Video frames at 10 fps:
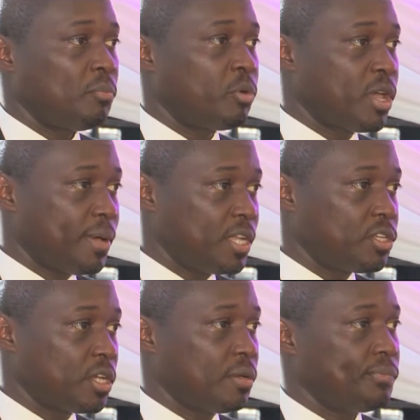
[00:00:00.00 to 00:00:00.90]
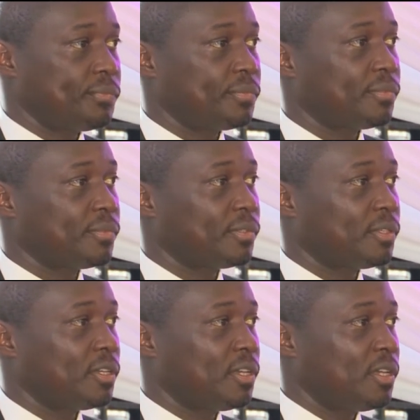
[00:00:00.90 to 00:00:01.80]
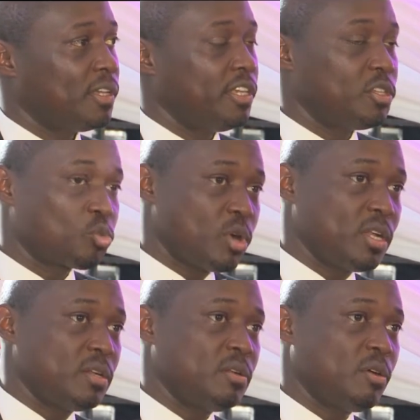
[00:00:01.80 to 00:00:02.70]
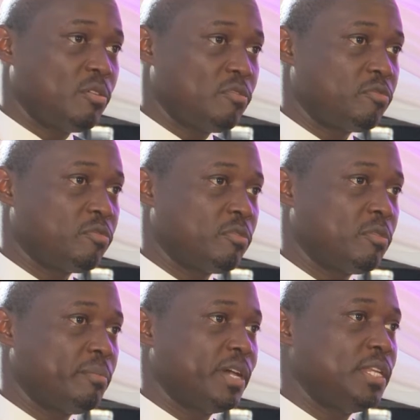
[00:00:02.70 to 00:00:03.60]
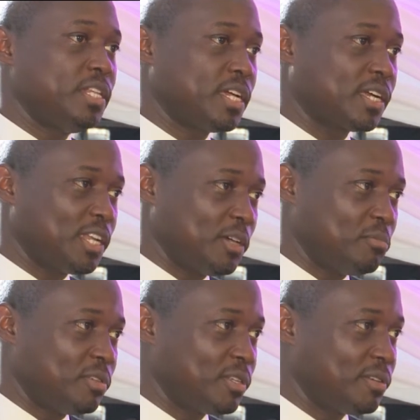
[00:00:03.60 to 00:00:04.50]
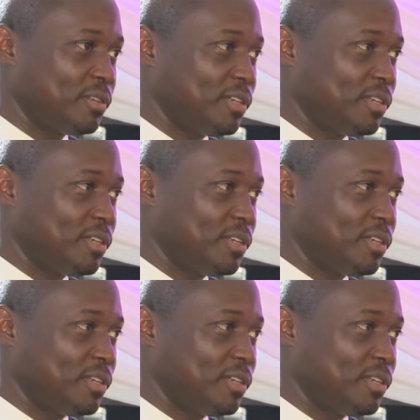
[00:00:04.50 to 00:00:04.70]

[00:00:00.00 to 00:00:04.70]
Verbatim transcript: Bwebajja is one of my dear clubs.